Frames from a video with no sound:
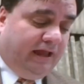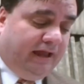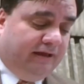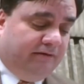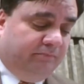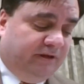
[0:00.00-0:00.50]

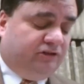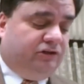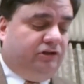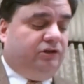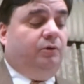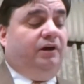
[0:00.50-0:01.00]
and
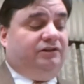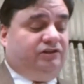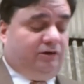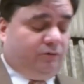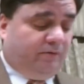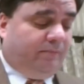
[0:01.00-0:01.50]
mention to us
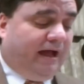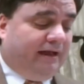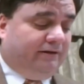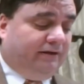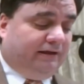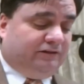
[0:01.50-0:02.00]
and
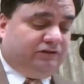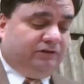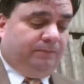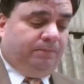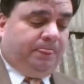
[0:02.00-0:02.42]
remind us